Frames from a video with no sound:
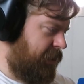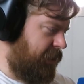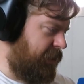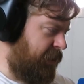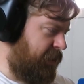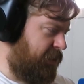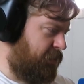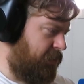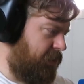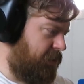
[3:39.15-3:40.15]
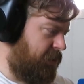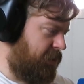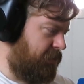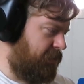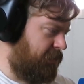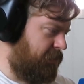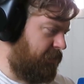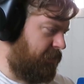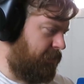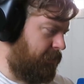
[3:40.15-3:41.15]
And then you switch
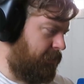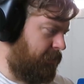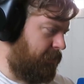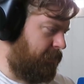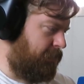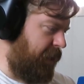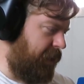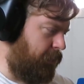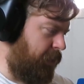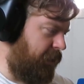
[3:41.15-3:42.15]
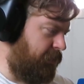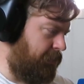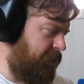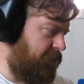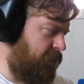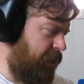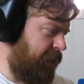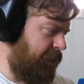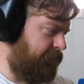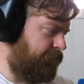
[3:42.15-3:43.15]
back away from the
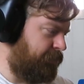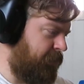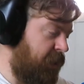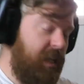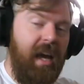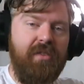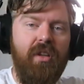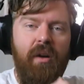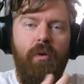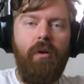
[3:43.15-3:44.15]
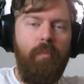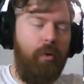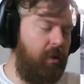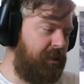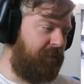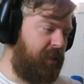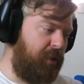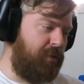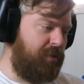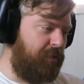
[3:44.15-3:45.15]
track. Yeah, so there were reports of
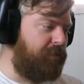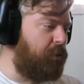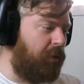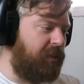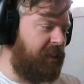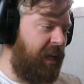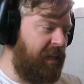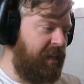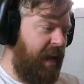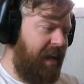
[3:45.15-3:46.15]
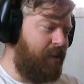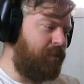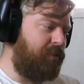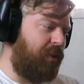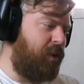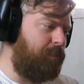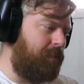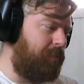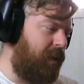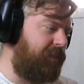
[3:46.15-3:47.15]
queues of sort of 10 hours on
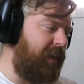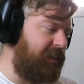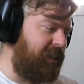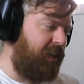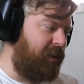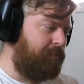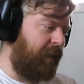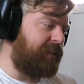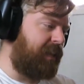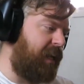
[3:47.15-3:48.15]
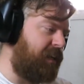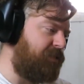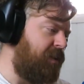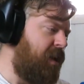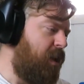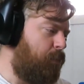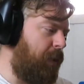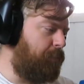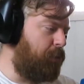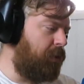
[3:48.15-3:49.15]
open, but I've actually heard mixed things.
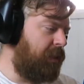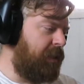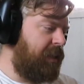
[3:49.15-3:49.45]
People,